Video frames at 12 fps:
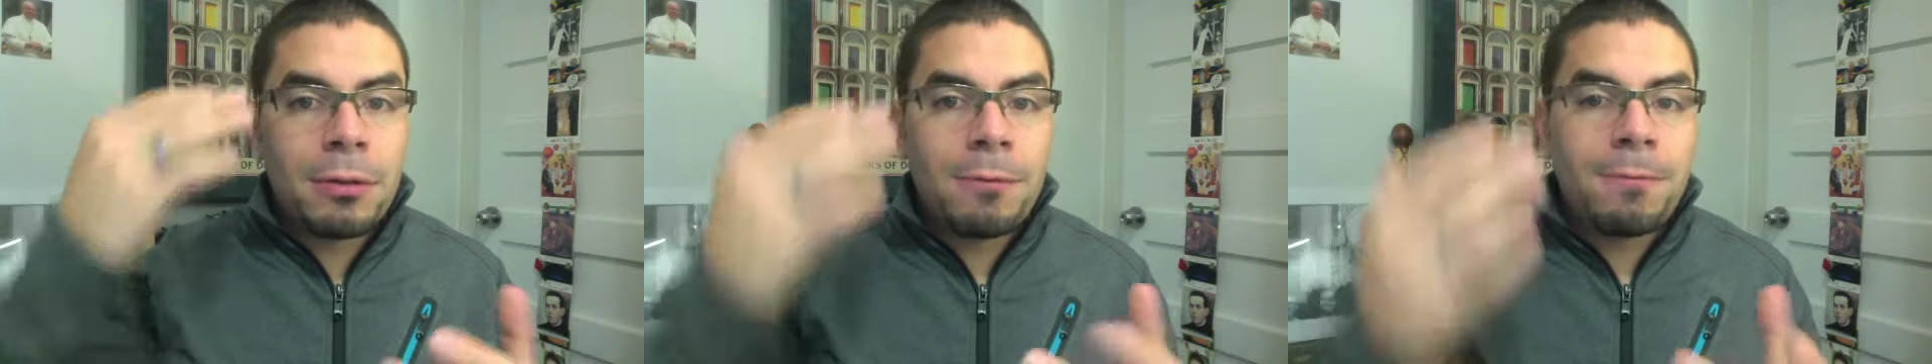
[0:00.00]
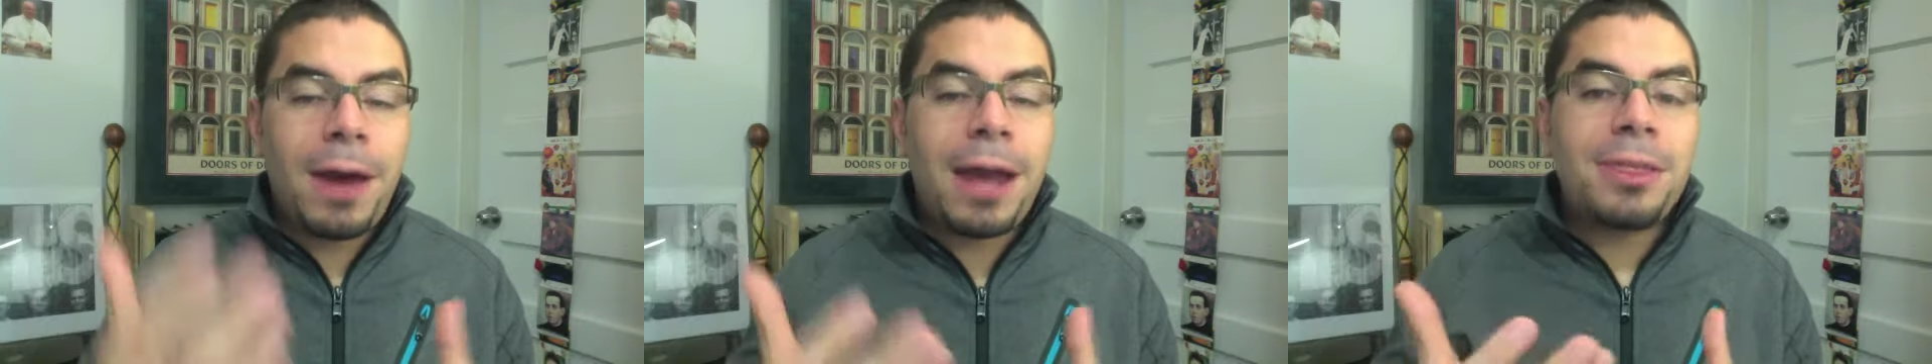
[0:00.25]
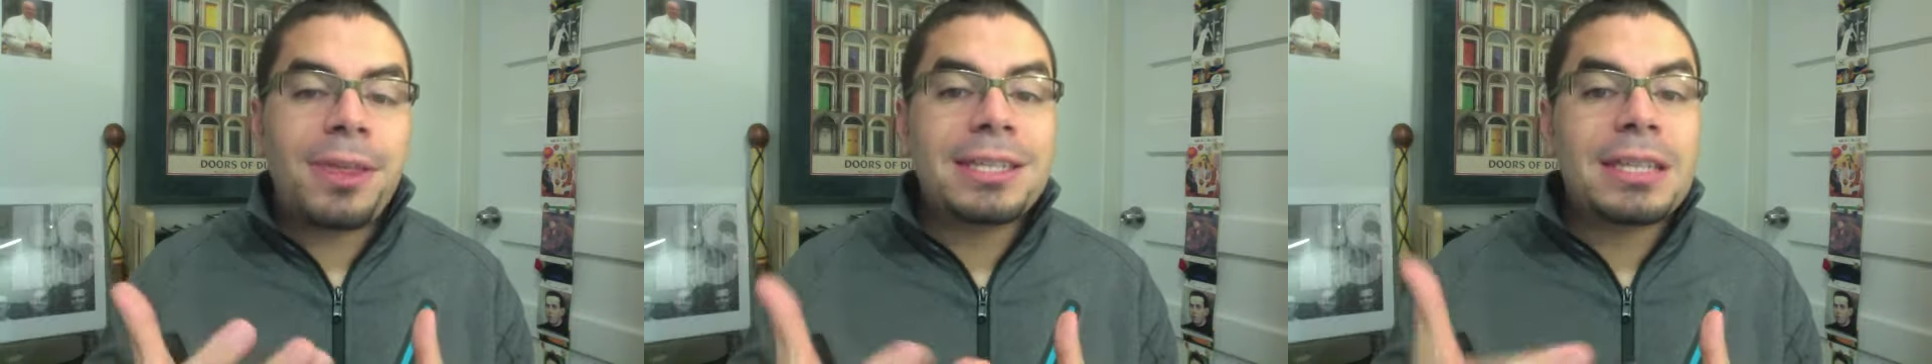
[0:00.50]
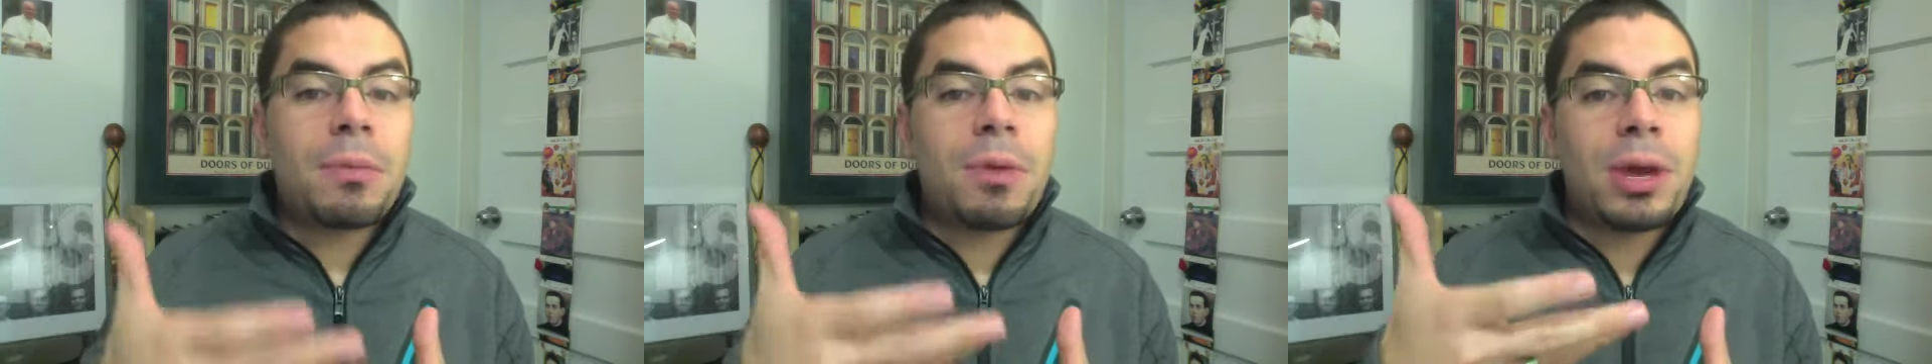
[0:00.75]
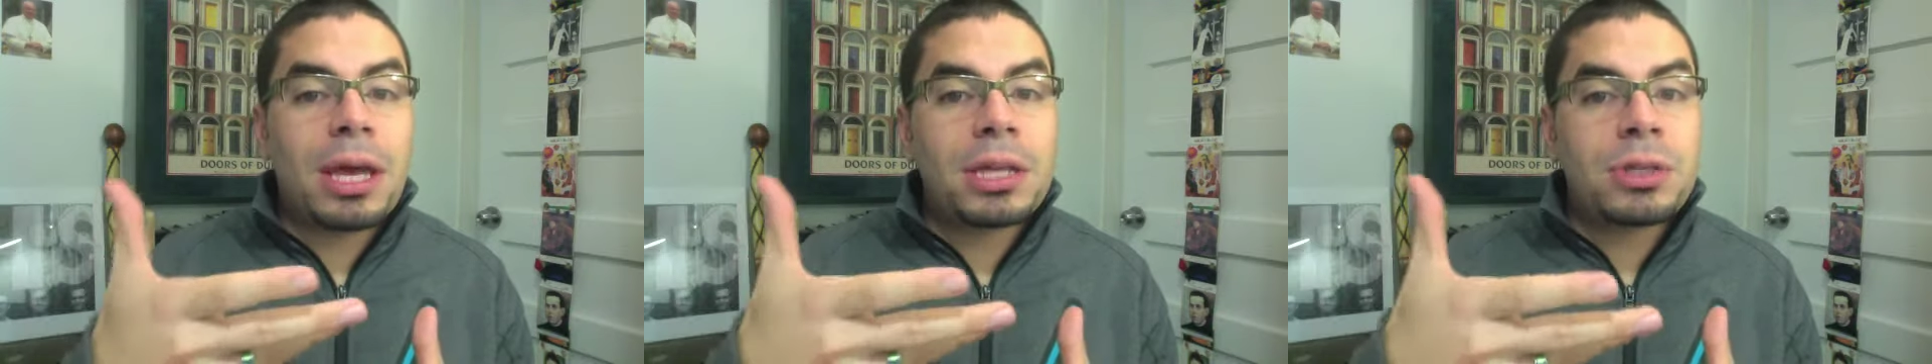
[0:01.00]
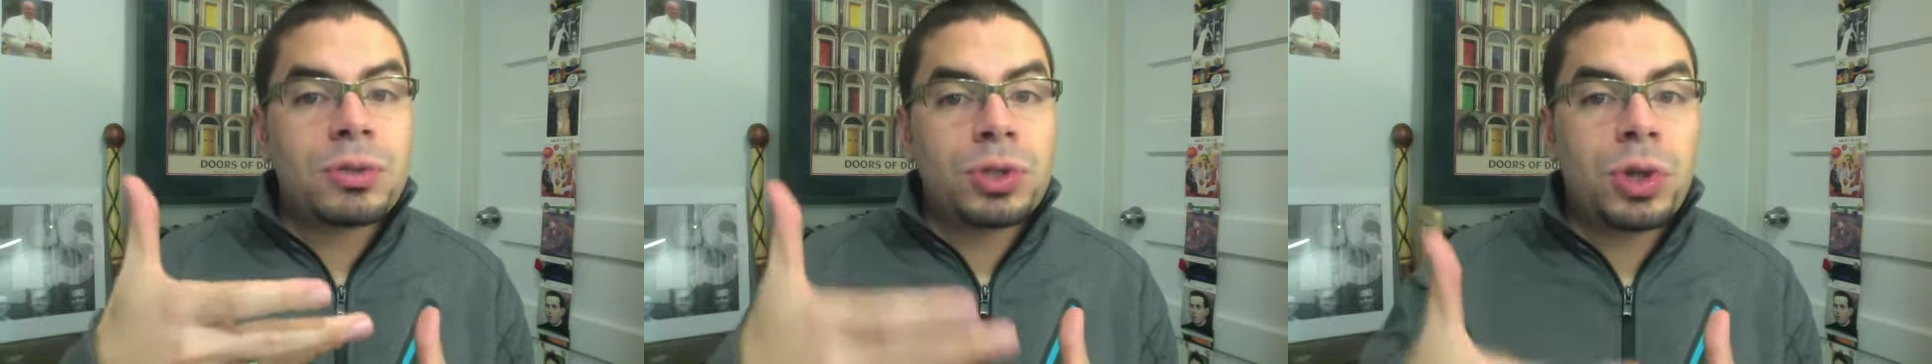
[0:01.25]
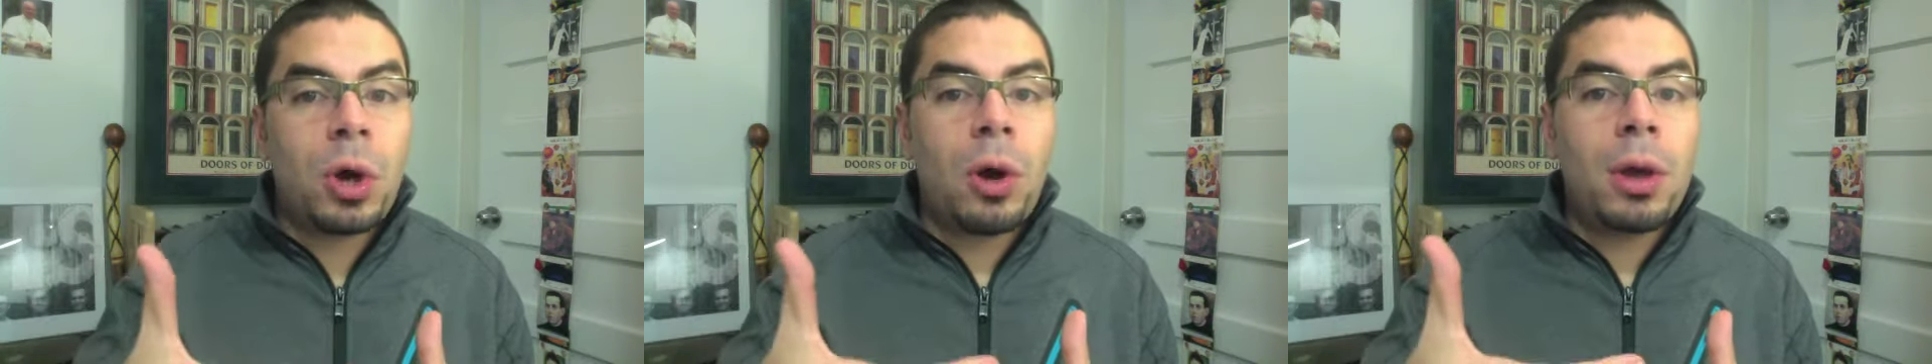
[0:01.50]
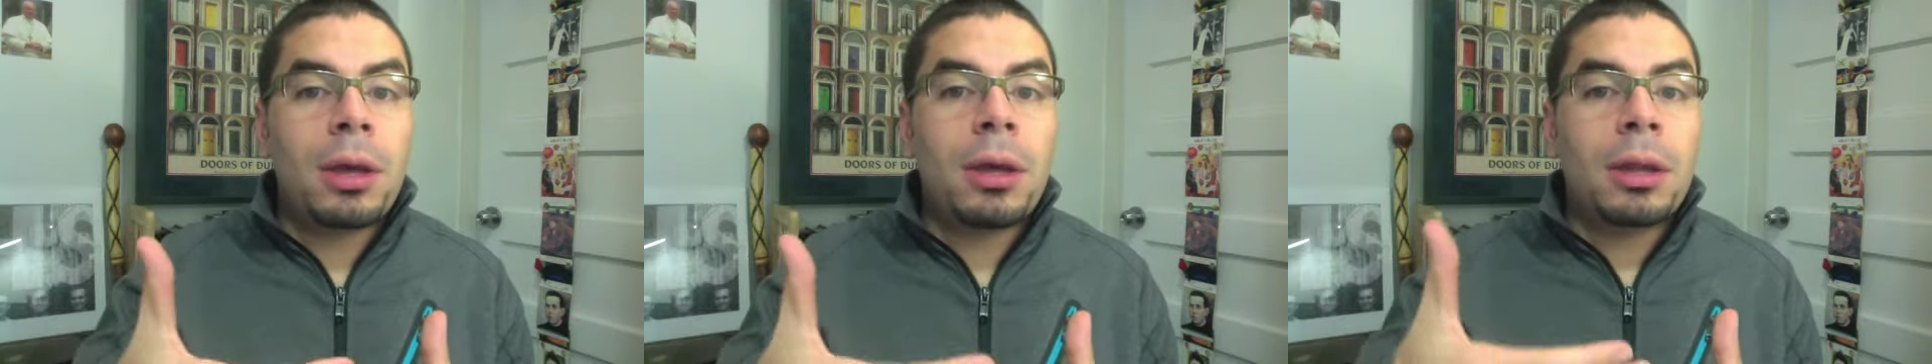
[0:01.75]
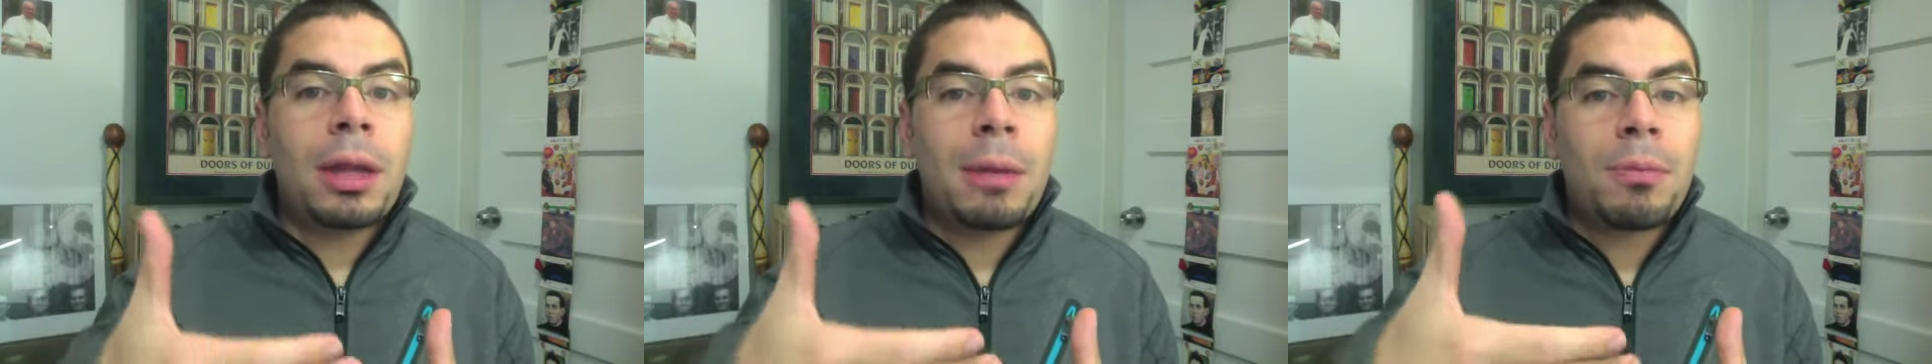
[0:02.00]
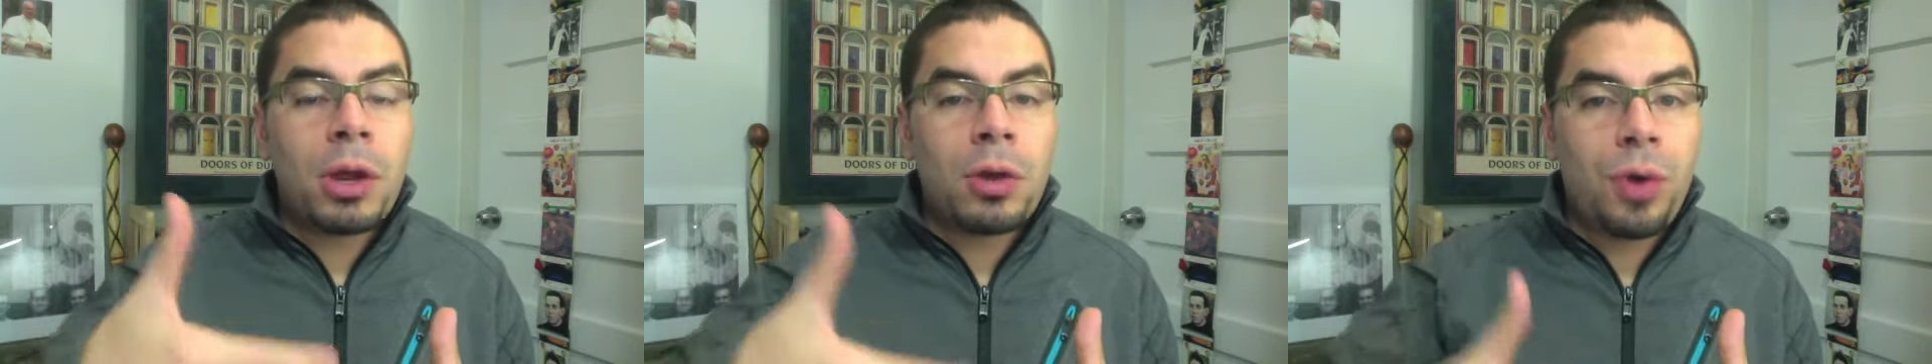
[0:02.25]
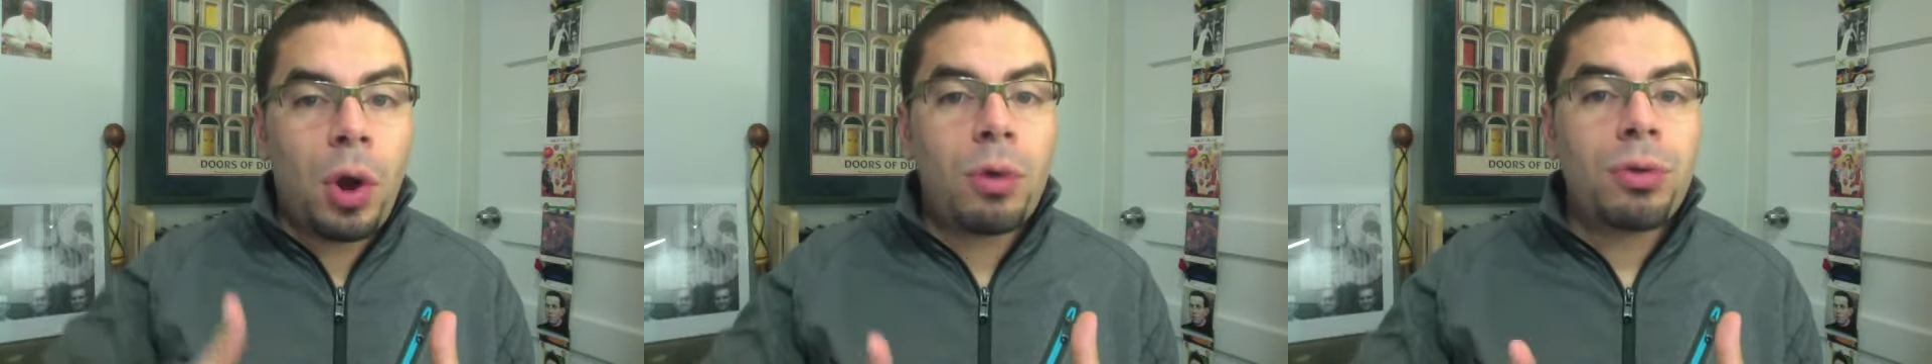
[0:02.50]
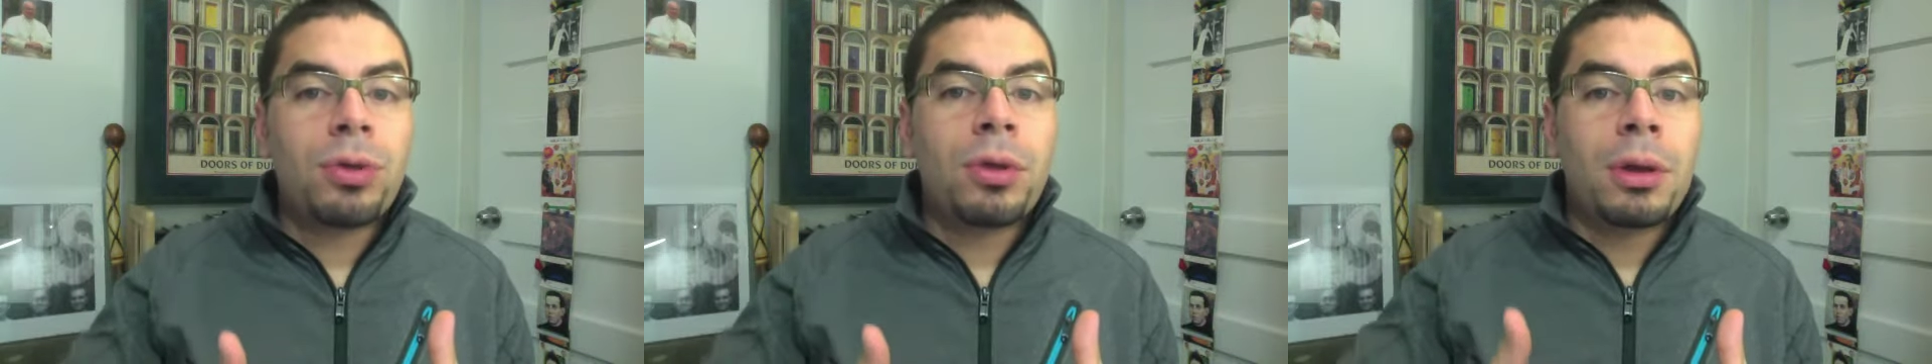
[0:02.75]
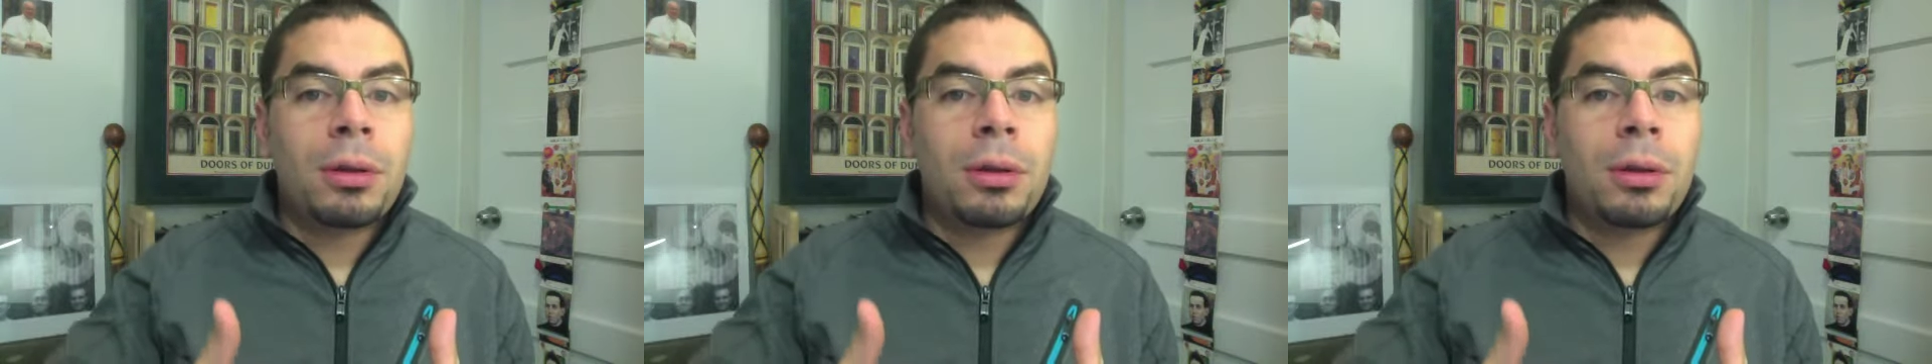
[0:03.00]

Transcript: Find things that bring us joy, that bring growth,